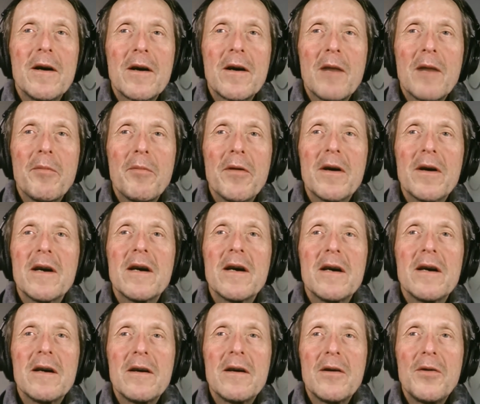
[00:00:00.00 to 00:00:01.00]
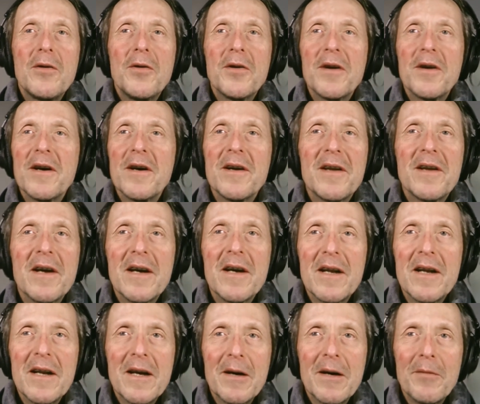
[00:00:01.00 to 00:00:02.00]
coupler ordered
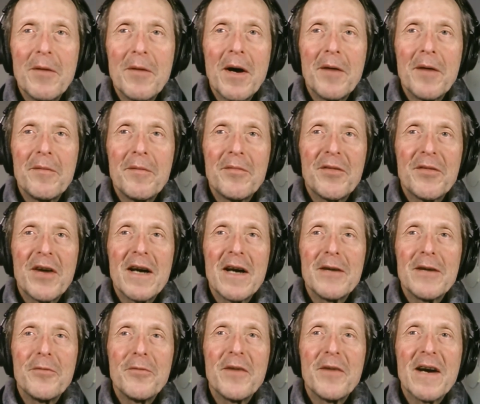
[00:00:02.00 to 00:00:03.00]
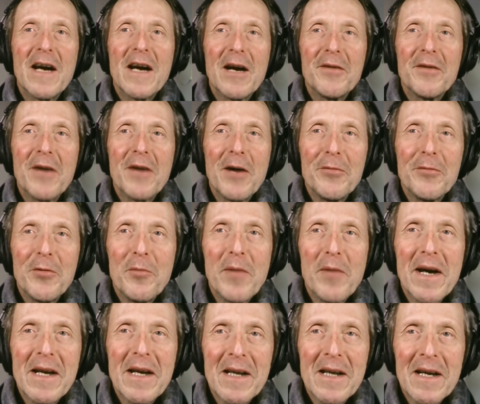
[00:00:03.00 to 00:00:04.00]
and trying to figure out how to
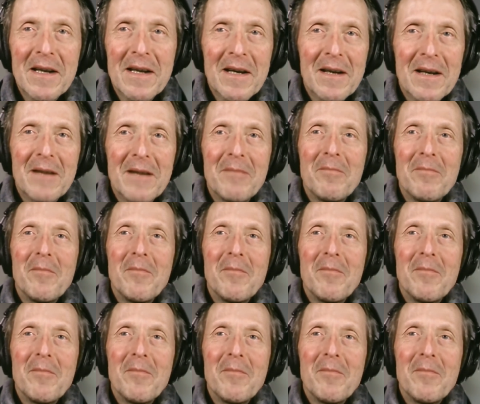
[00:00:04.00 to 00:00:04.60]
make that and